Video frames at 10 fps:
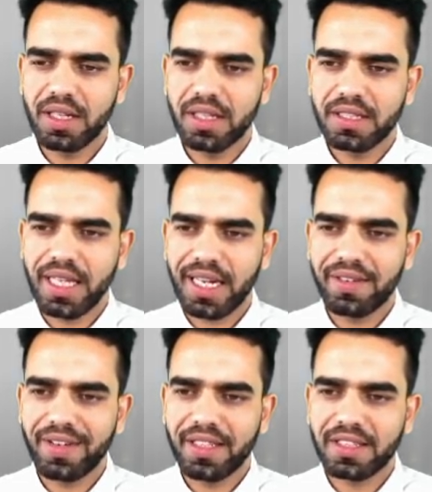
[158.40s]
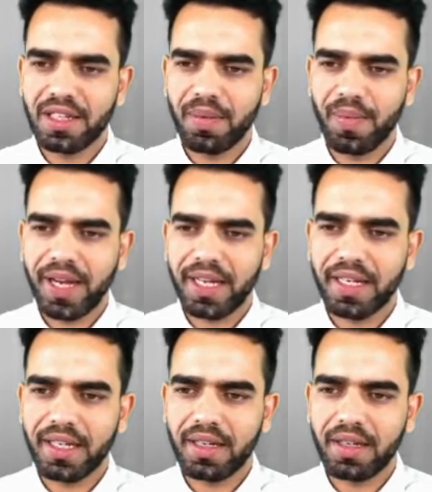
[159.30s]
second one is
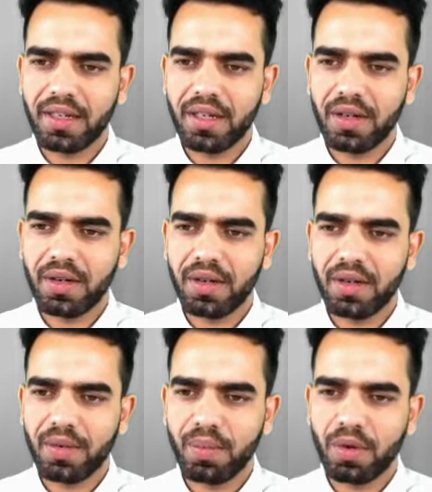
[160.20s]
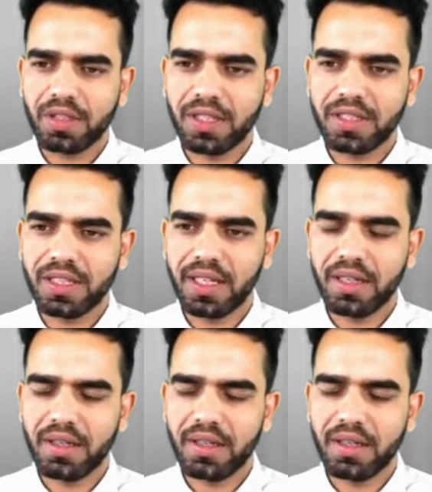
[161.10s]
mechanical processing,